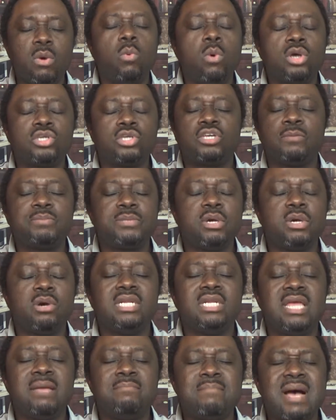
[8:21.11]
We worship
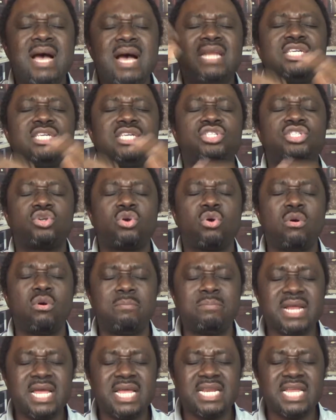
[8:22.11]
your holy name.
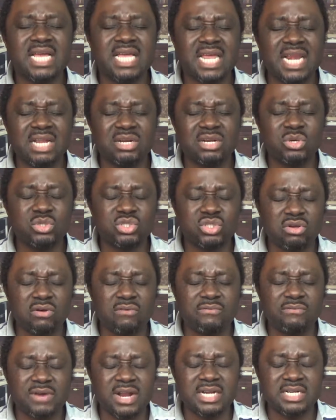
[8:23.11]
Malishko brede karelo
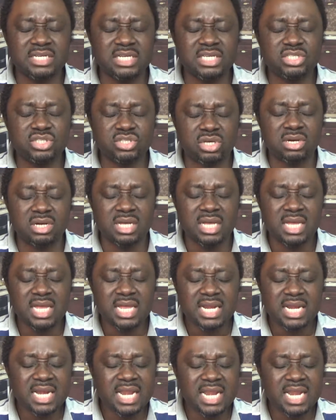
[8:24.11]
so frandeshko.